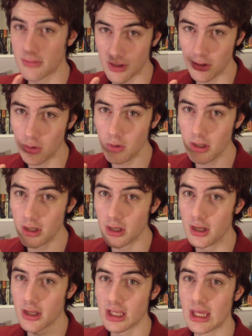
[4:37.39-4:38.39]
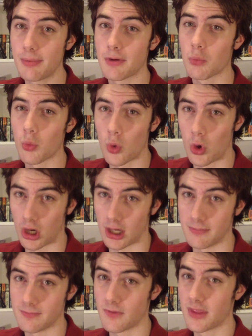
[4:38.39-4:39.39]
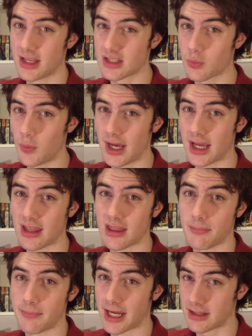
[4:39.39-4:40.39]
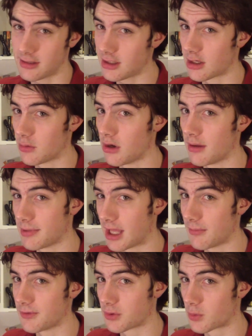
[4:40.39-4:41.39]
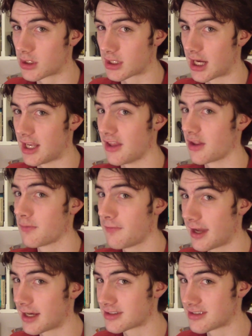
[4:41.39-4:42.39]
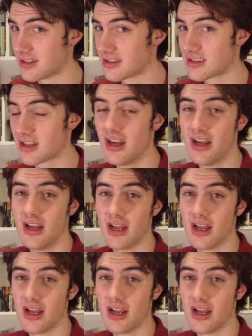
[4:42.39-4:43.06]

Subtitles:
2. Keep it warm. This way the bacteria will be able to work on it the fastest.